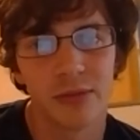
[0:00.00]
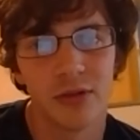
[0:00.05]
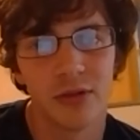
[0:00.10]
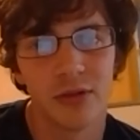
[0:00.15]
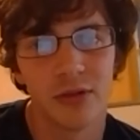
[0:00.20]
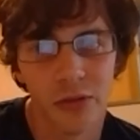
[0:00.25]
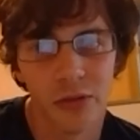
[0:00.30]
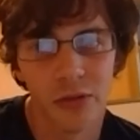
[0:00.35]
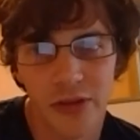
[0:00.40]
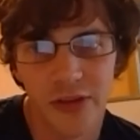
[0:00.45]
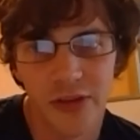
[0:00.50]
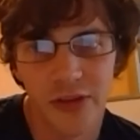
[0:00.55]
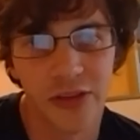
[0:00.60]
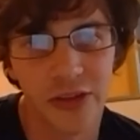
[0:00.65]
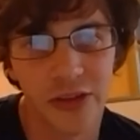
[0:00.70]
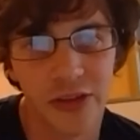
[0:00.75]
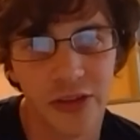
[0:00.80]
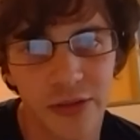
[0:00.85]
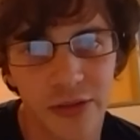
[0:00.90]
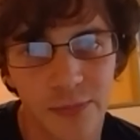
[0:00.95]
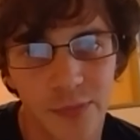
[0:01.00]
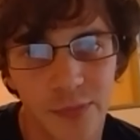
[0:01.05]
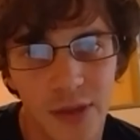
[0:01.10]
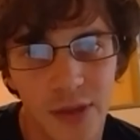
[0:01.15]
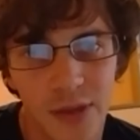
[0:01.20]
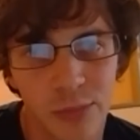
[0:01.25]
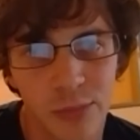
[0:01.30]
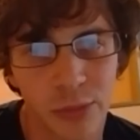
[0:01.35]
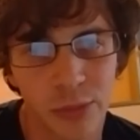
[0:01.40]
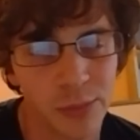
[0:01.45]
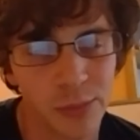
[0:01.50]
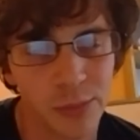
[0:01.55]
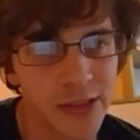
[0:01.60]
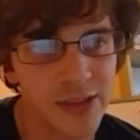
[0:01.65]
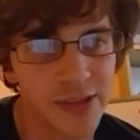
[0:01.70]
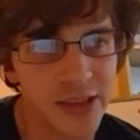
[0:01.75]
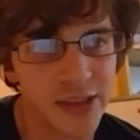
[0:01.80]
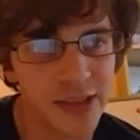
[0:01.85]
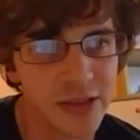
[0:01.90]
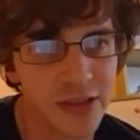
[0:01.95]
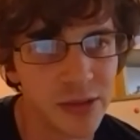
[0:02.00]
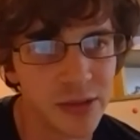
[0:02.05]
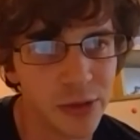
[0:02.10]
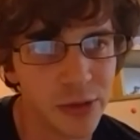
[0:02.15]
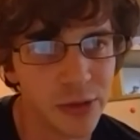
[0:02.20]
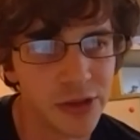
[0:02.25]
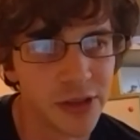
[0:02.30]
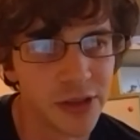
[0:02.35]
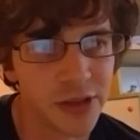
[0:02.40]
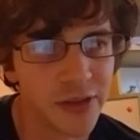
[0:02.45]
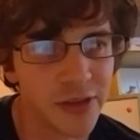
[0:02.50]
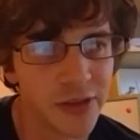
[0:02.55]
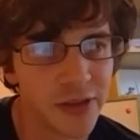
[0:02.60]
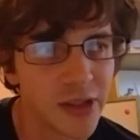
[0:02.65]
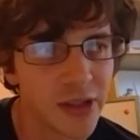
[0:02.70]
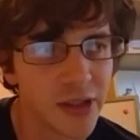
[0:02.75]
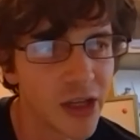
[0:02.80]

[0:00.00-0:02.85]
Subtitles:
non-standard probability distributions.